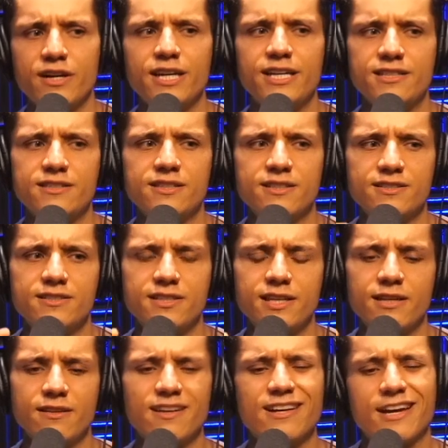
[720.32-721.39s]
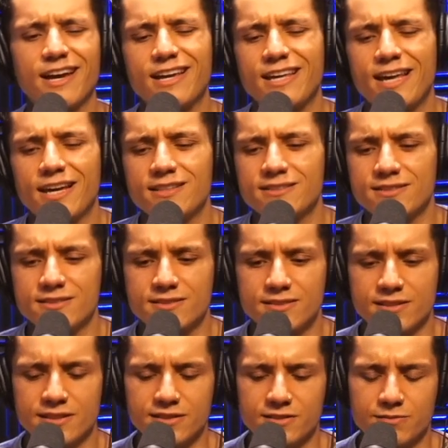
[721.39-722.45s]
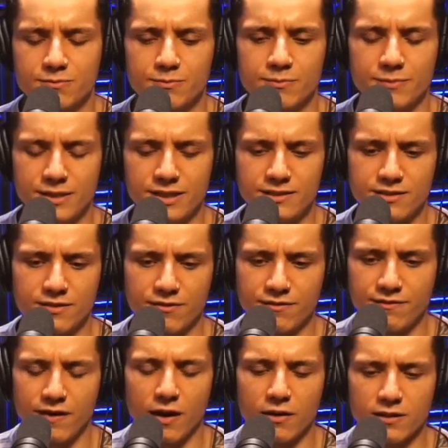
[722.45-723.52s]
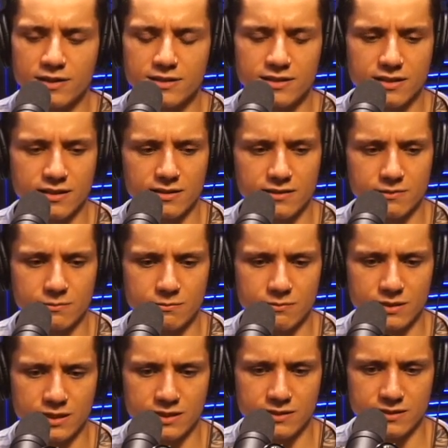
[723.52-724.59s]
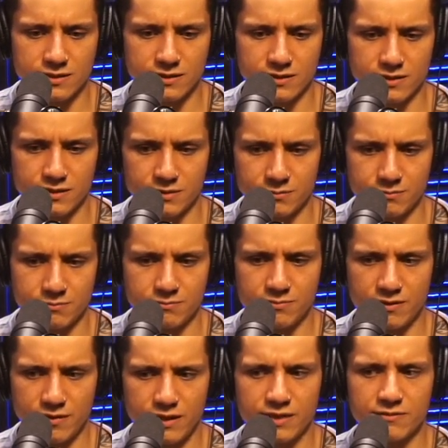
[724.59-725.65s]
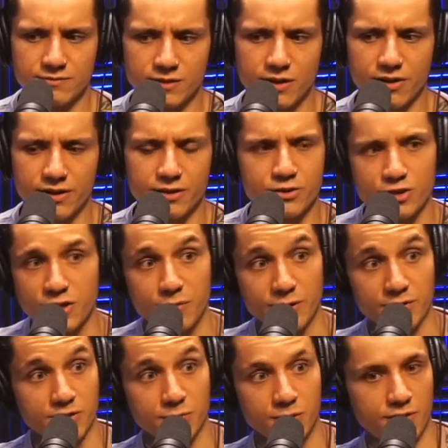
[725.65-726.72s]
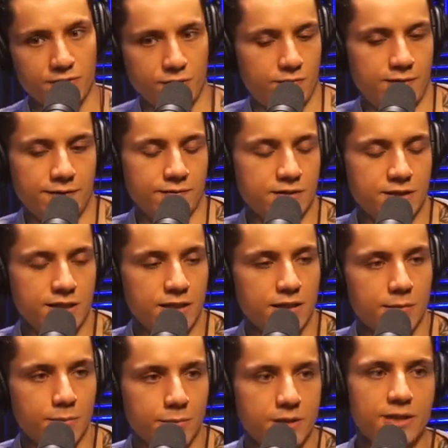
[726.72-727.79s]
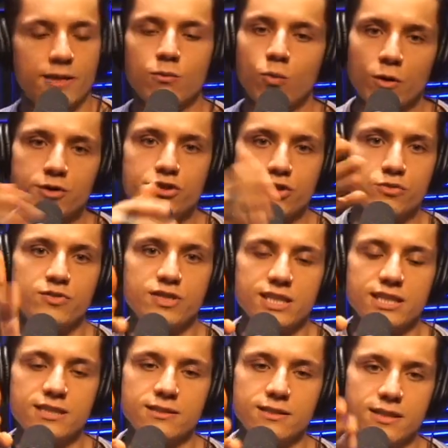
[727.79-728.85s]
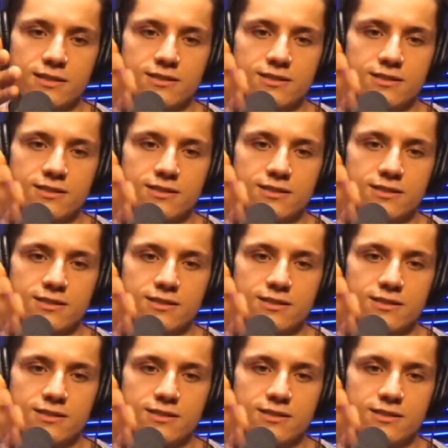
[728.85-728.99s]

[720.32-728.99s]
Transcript: easy to see. Like, I guess it's easy to fall into the thing of talking shit about somebody if you've never seen them. But then once you see a